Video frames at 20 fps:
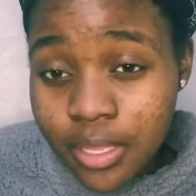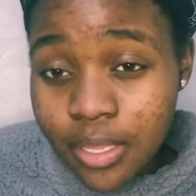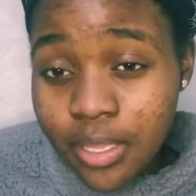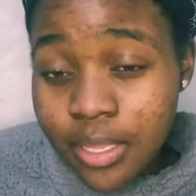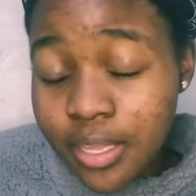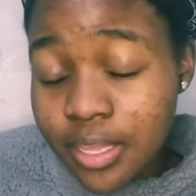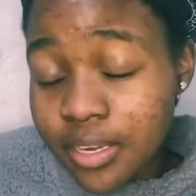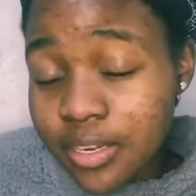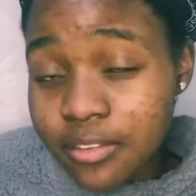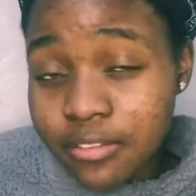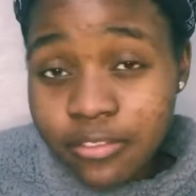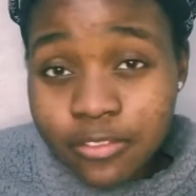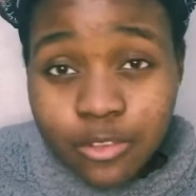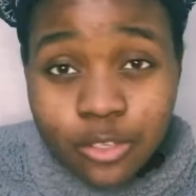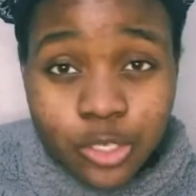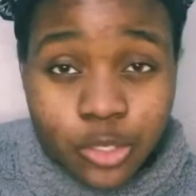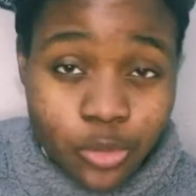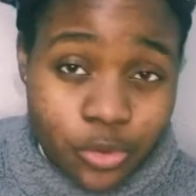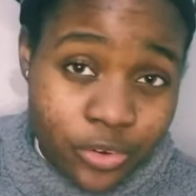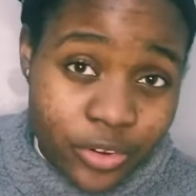And if your
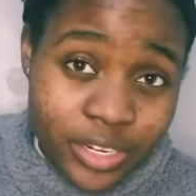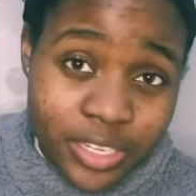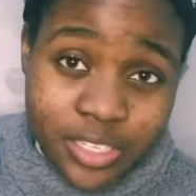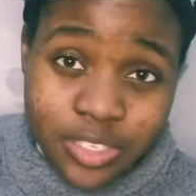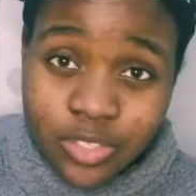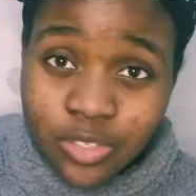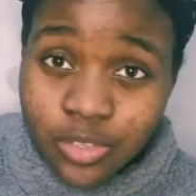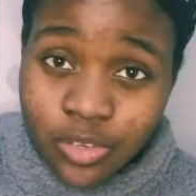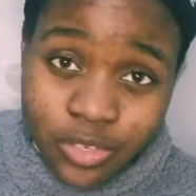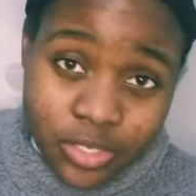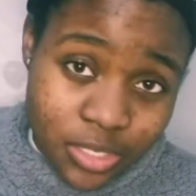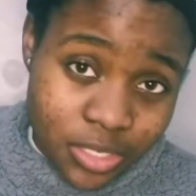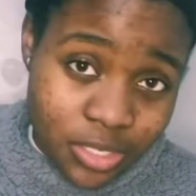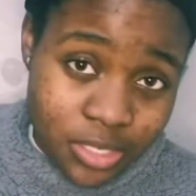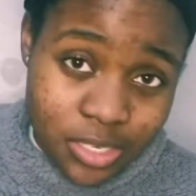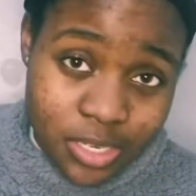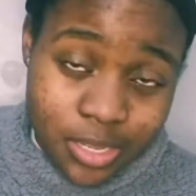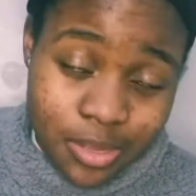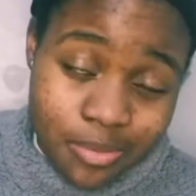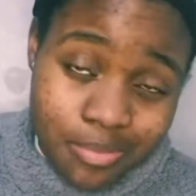story is not
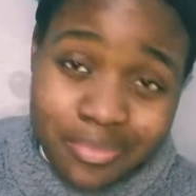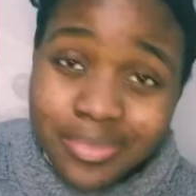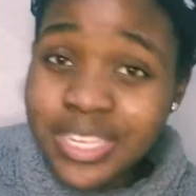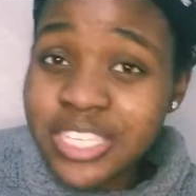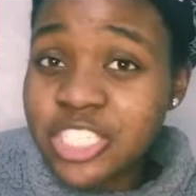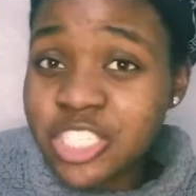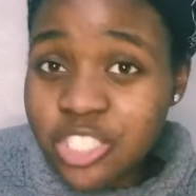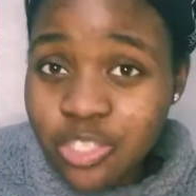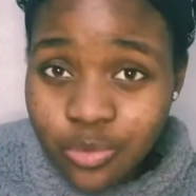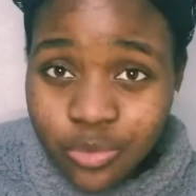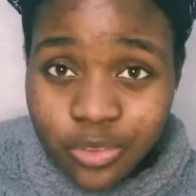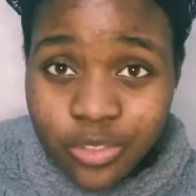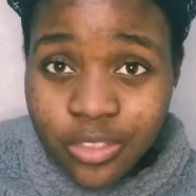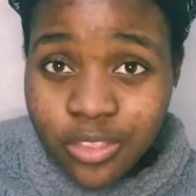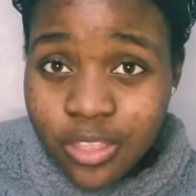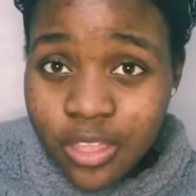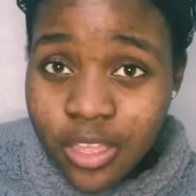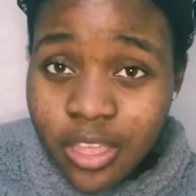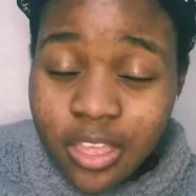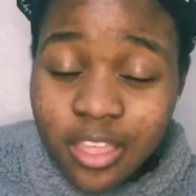matching with
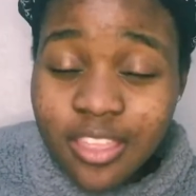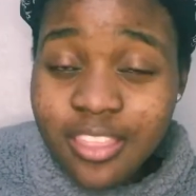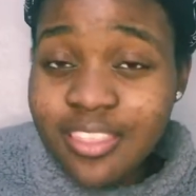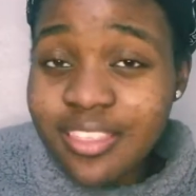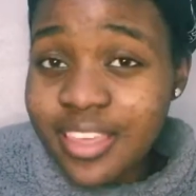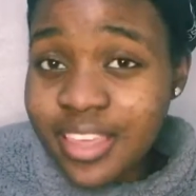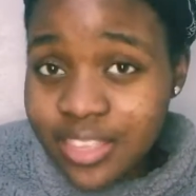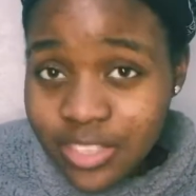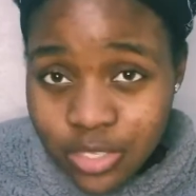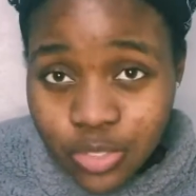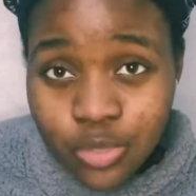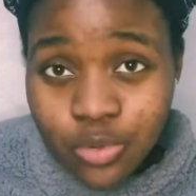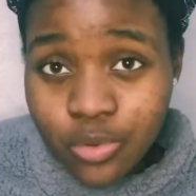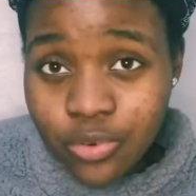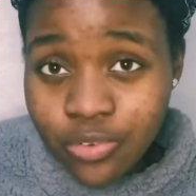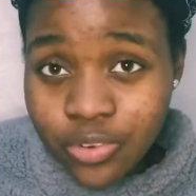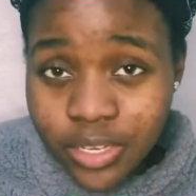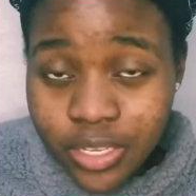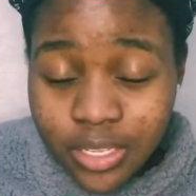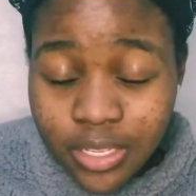their
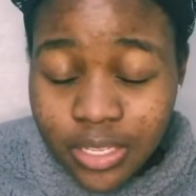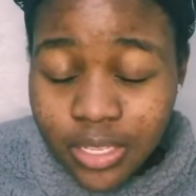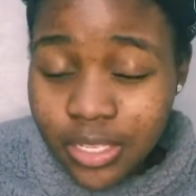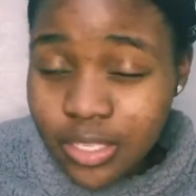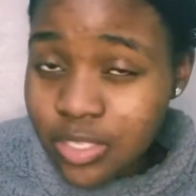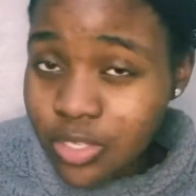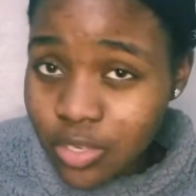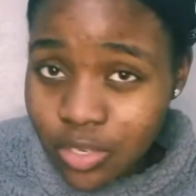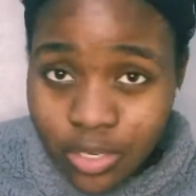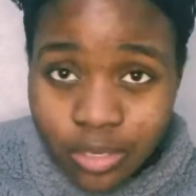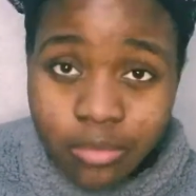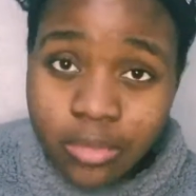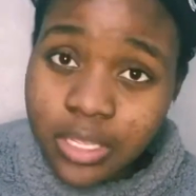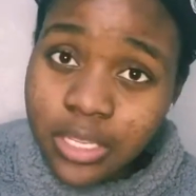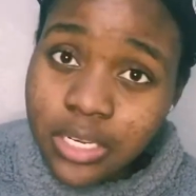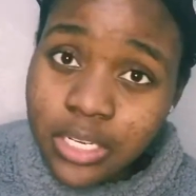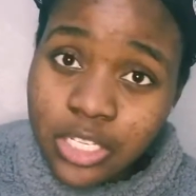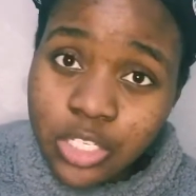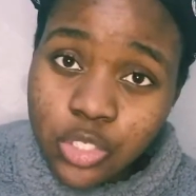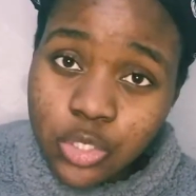story, it's going to be an
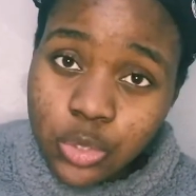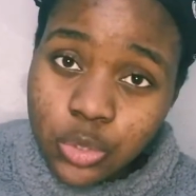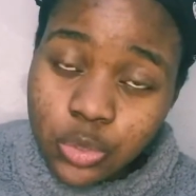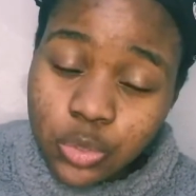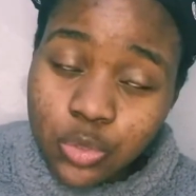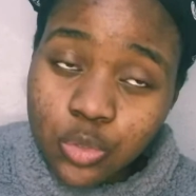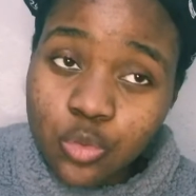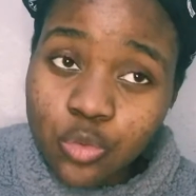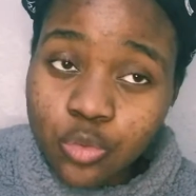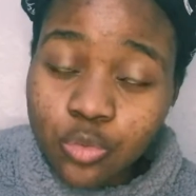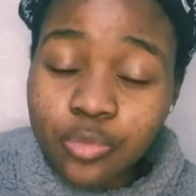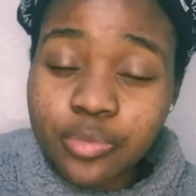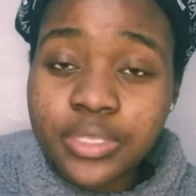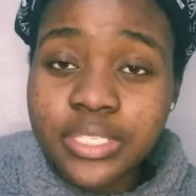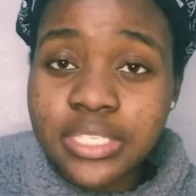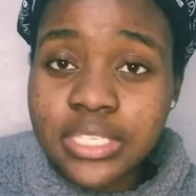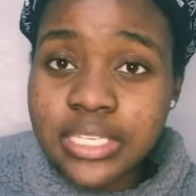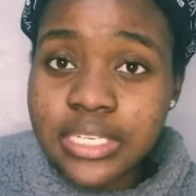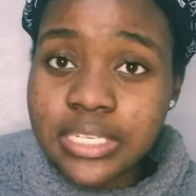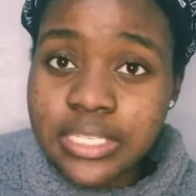issue. You will be
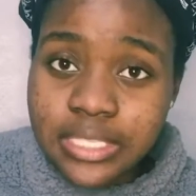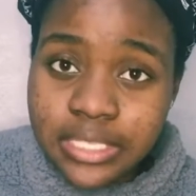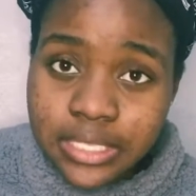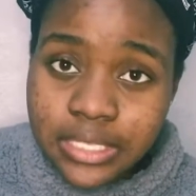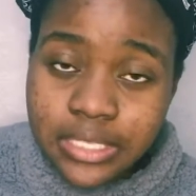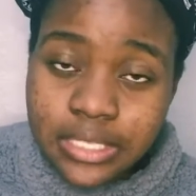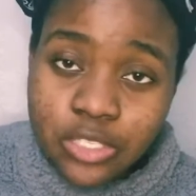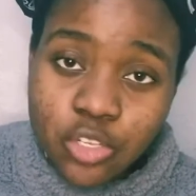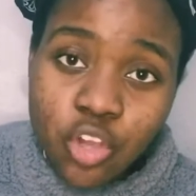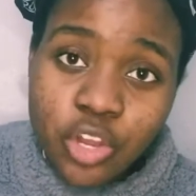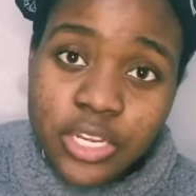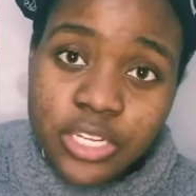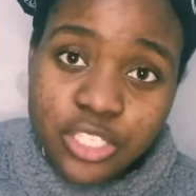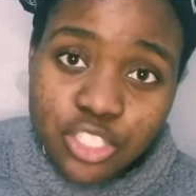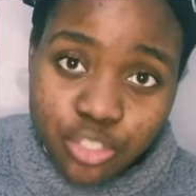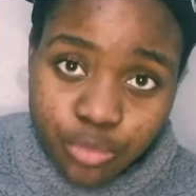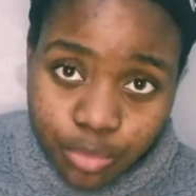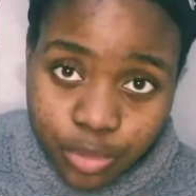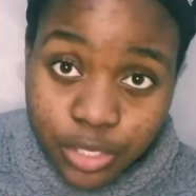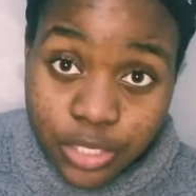seen as a dishonest
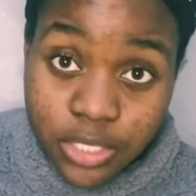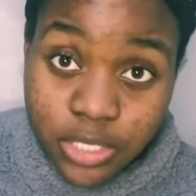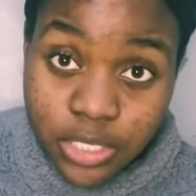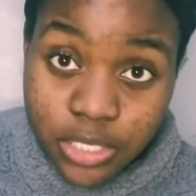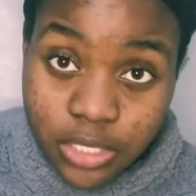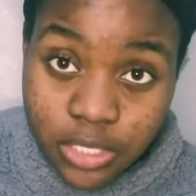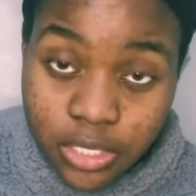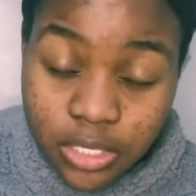person.